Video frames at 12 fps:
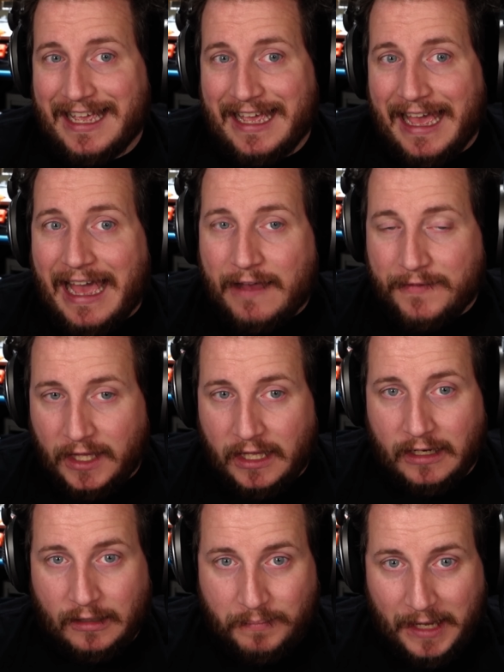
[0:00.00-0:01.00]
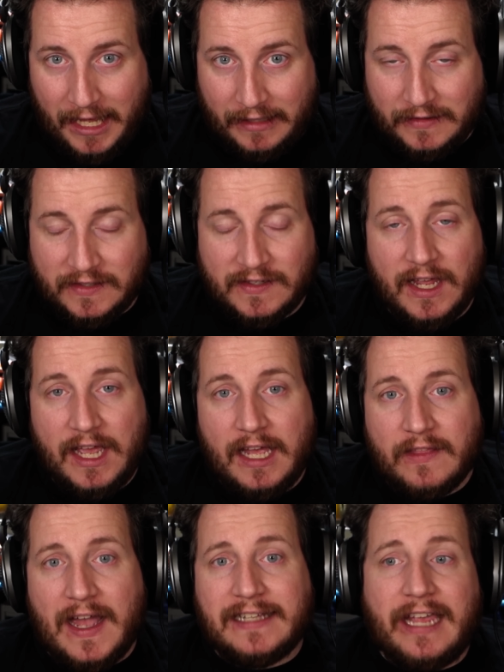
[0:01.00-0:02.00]
have heated beds.
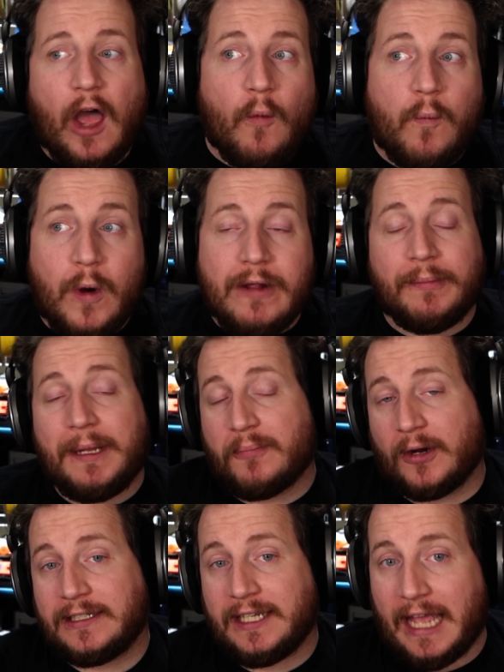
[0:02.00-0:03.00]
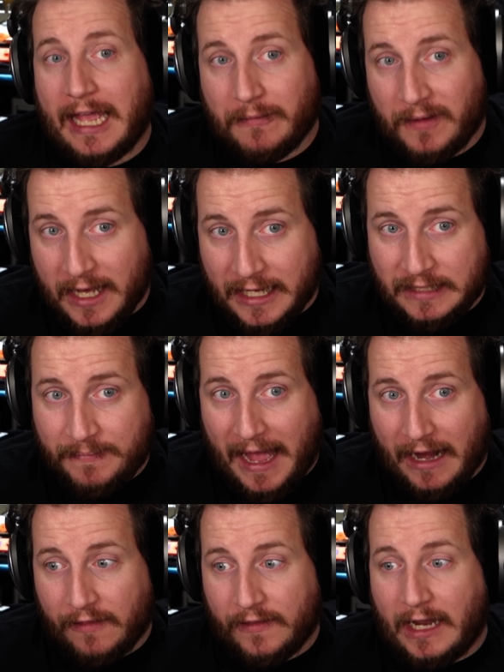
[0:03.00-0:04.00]
That's how we would be printing A B S back
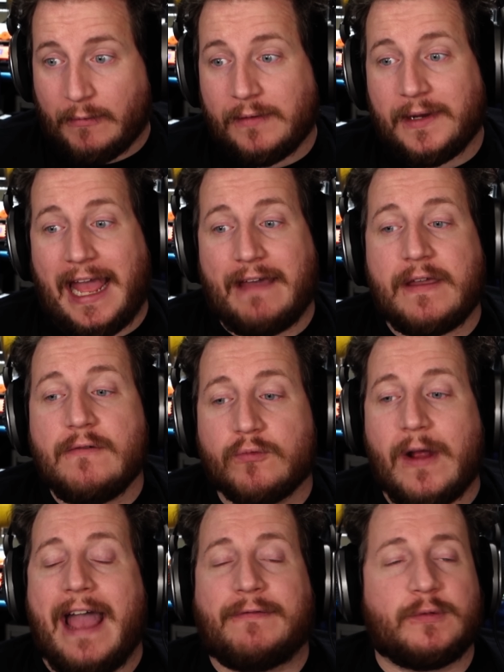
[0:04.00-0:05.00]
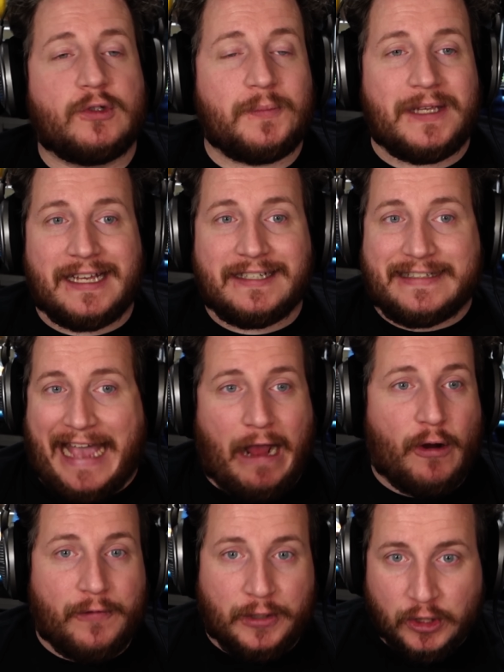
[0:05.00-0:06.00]
in the day. We would have a raft, which would be a
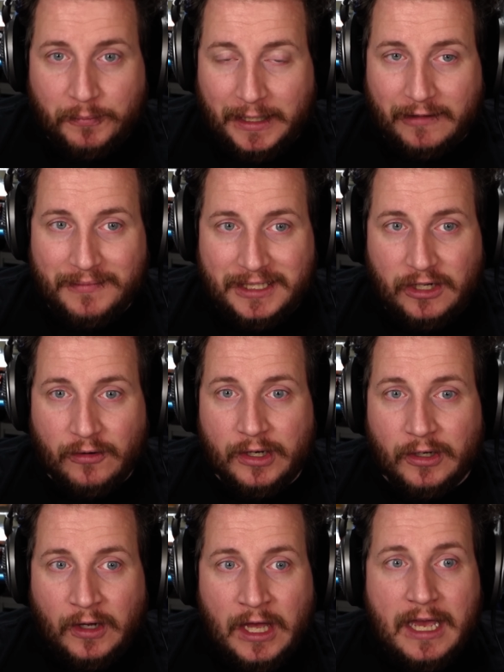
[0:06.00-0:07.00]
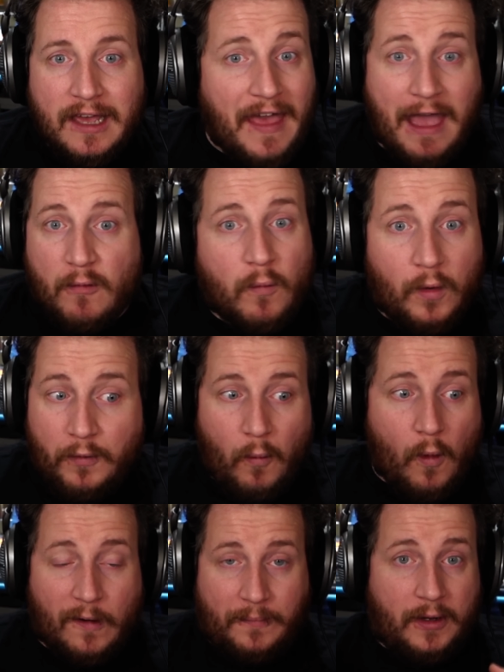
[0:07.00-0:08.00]
sacrificial bit of material that would
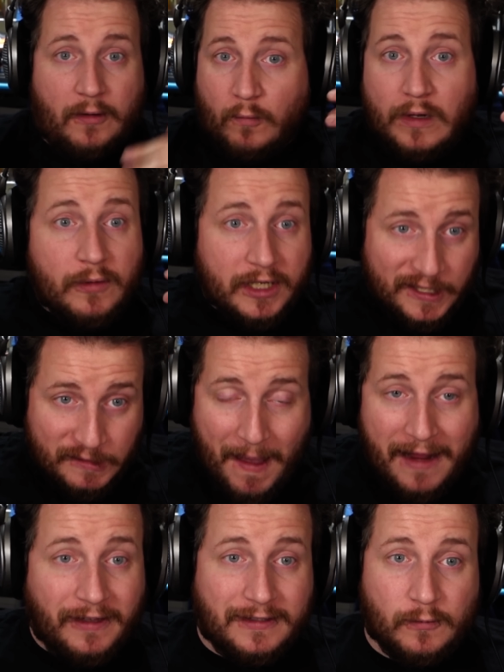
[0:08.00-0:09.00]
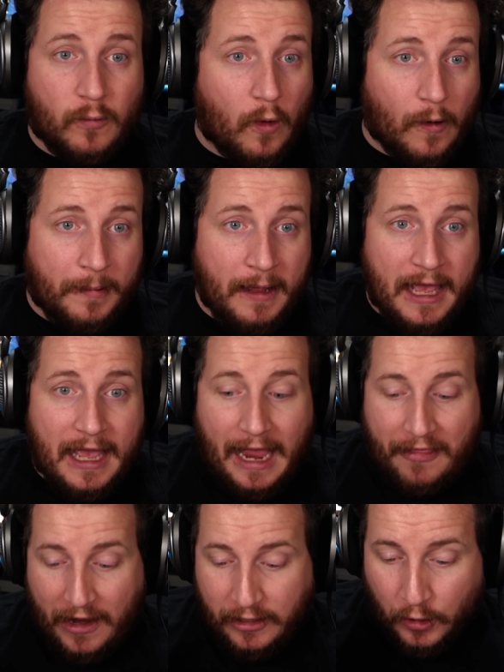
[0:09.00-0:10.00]
warp. We would expect it to warp,
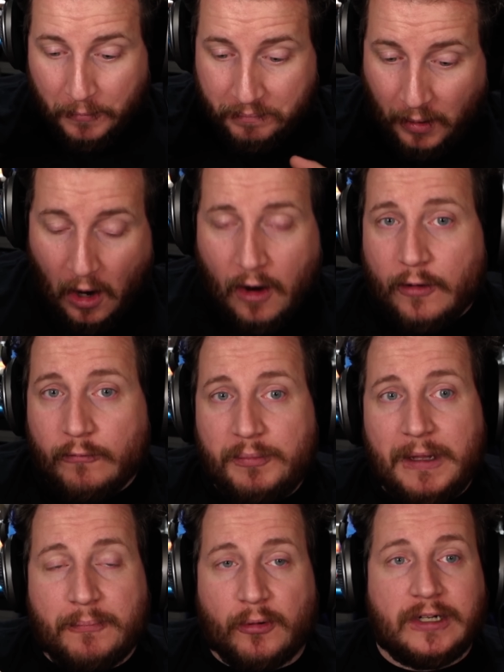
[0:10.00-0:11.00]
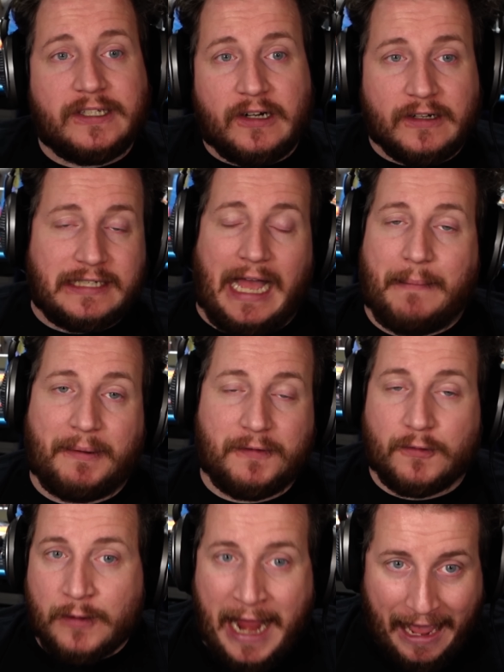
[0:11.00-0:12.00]
and then your part would be printed on top of the
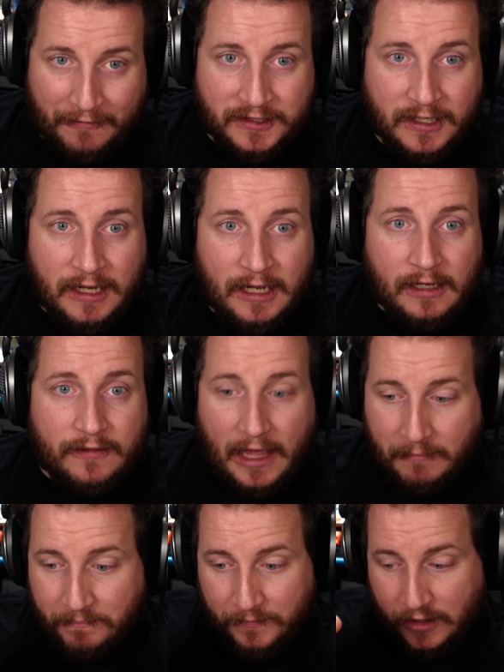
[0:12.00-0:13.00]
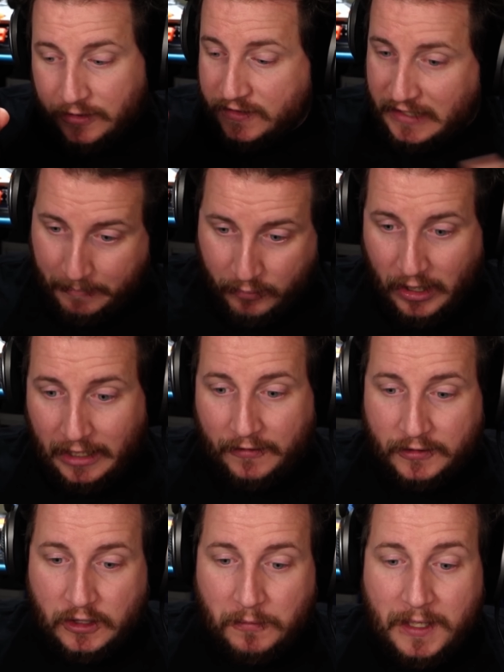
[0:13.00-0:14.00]
raft. Then you separated the
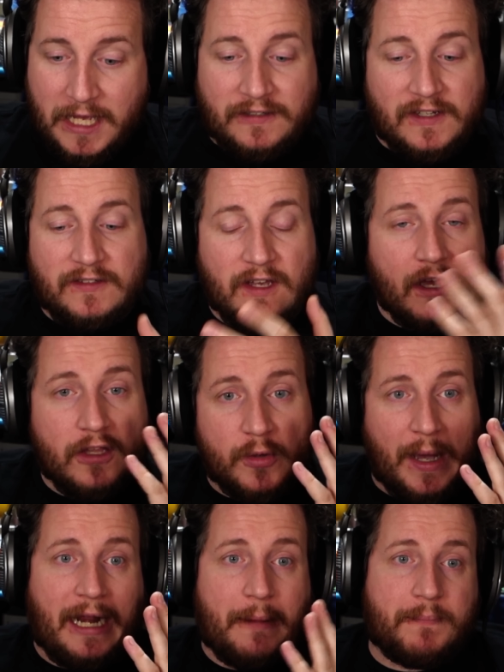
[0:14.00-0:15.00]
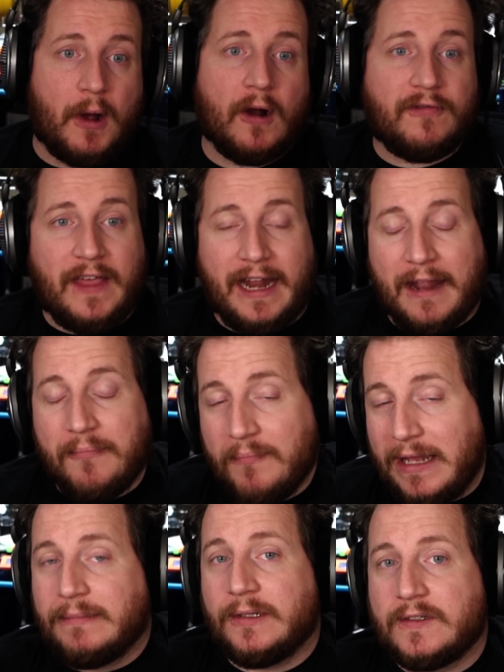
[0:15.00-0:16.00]
two pieces, you had a part that had
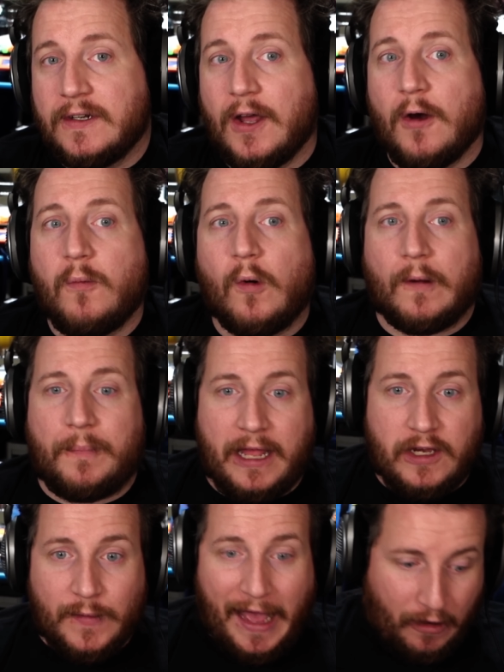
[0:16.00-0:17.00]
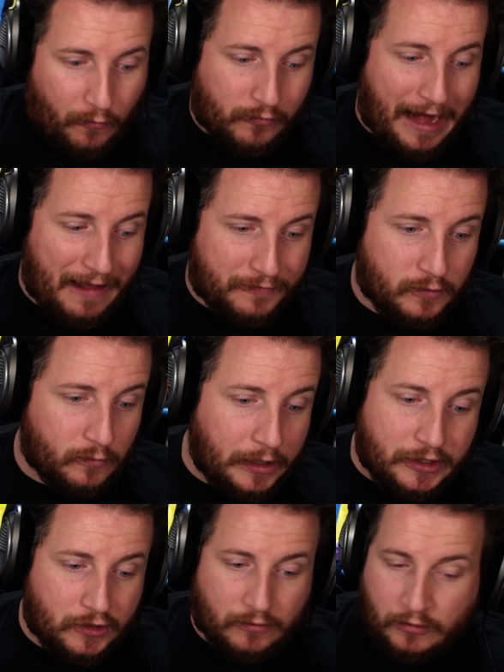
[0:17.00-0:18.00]
minimal to no warp, and you had a raft,
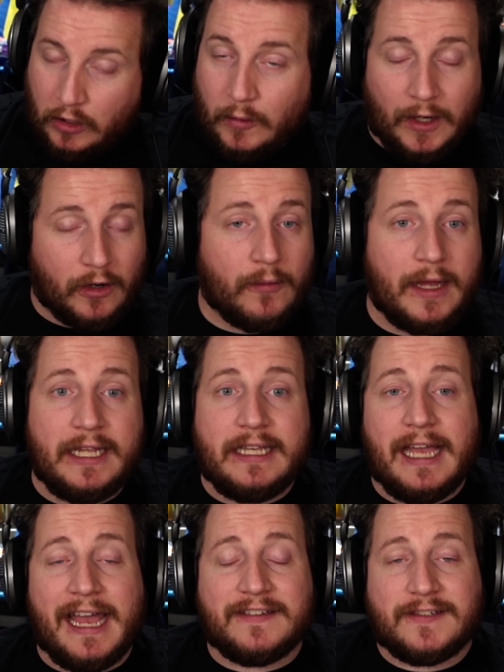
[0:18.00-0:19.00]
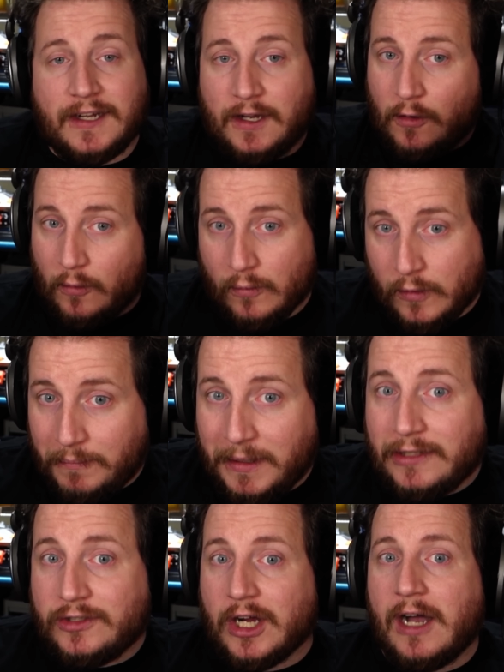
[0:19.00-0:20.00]
which you had already guessed would be
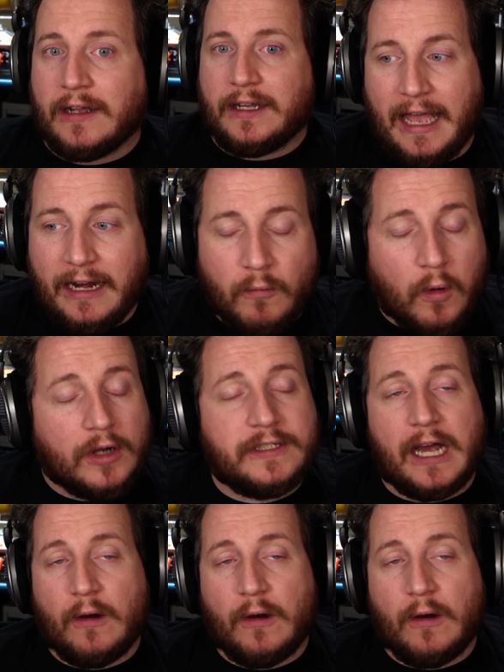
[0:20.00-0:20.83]
junk, and it worked out